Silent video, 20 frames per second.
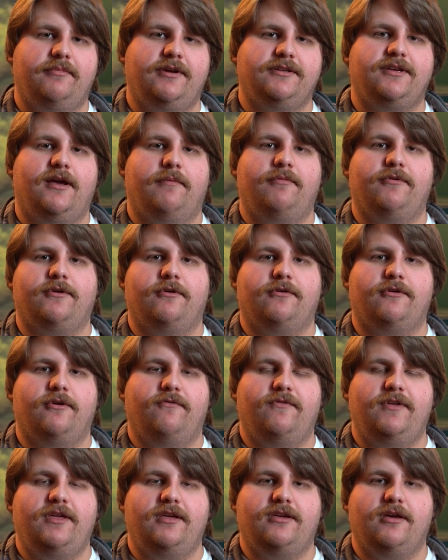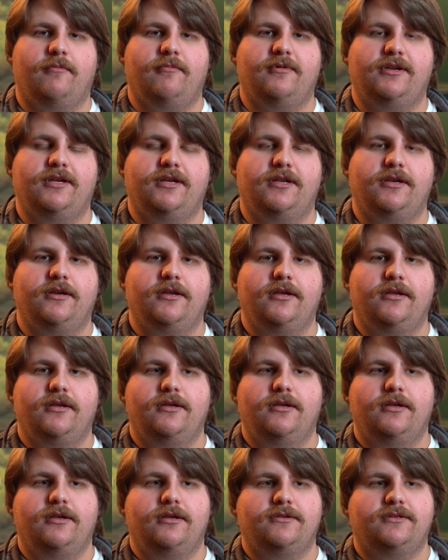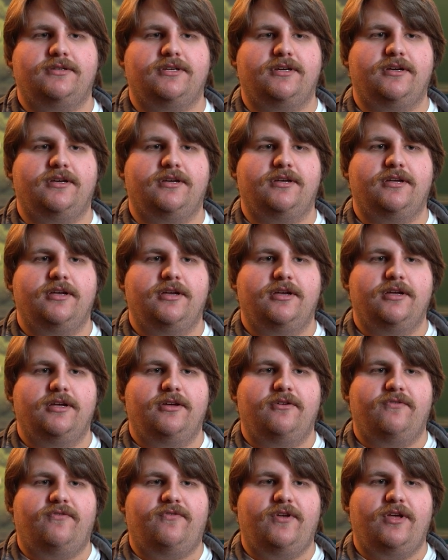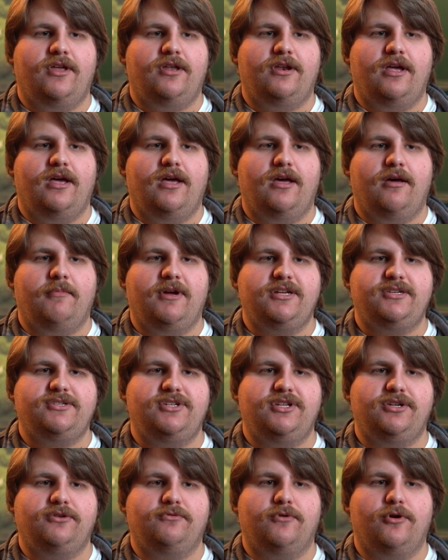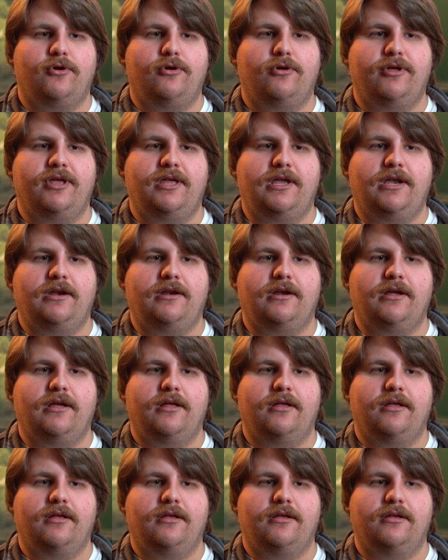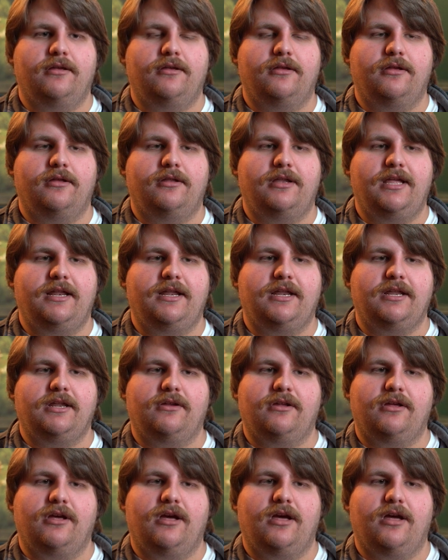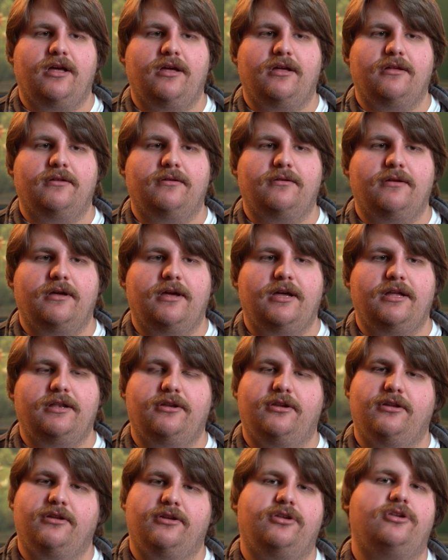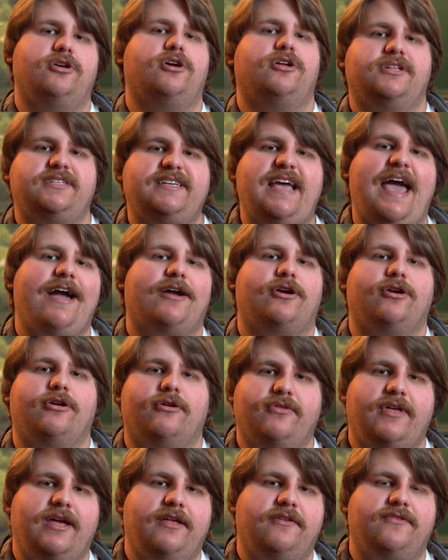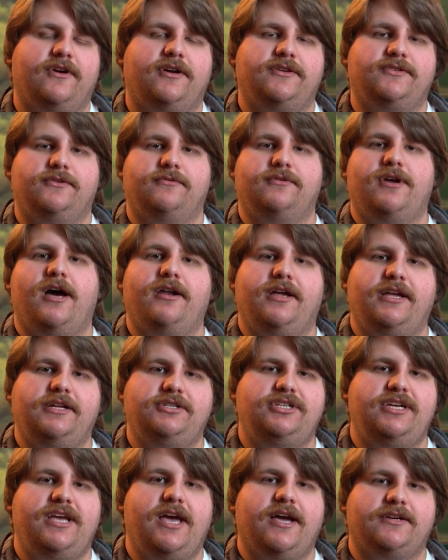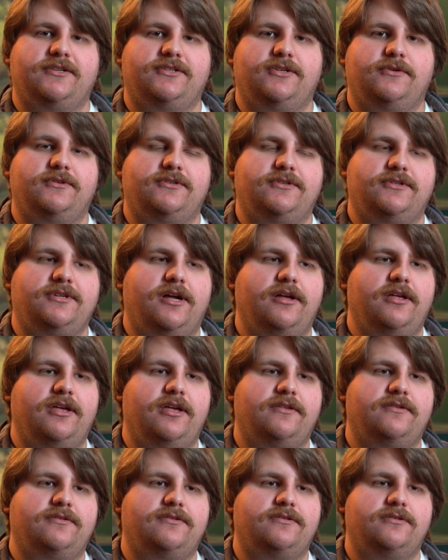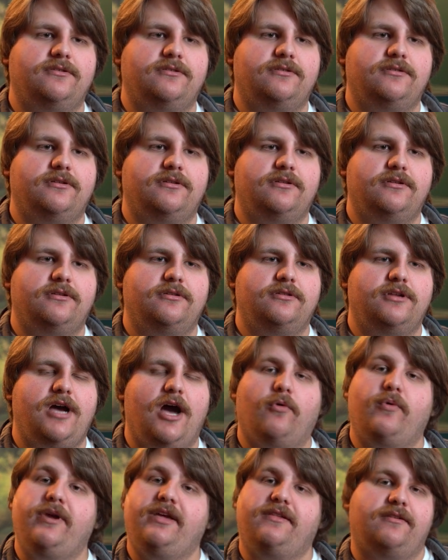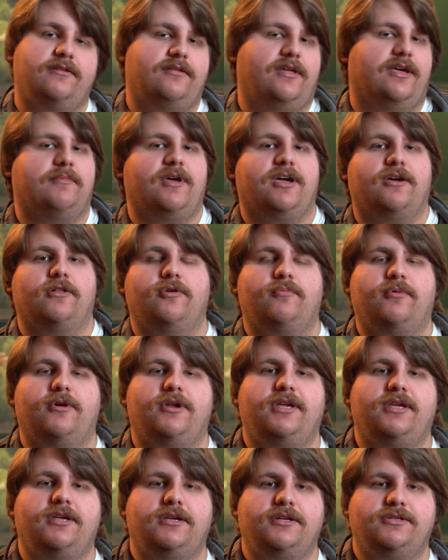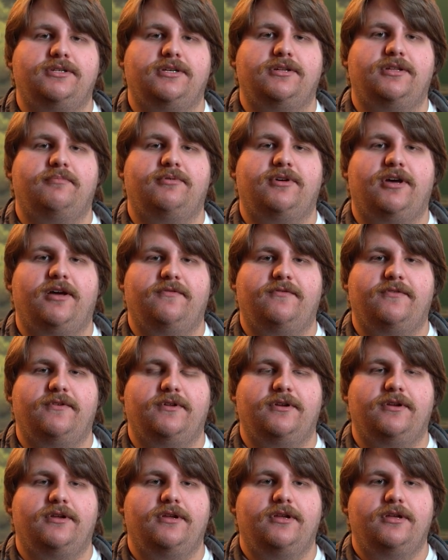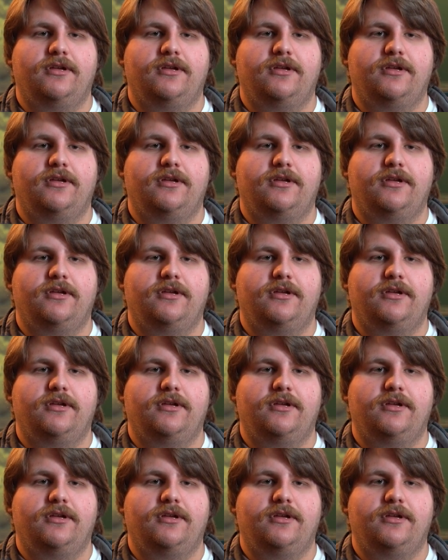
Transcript: about Tapu Koko V coming in to fit a much needed role in needing. Uh, good attacker that is also not a G X, so it's not, it's not weak to like Mega Lopunny and Jigglypuff, but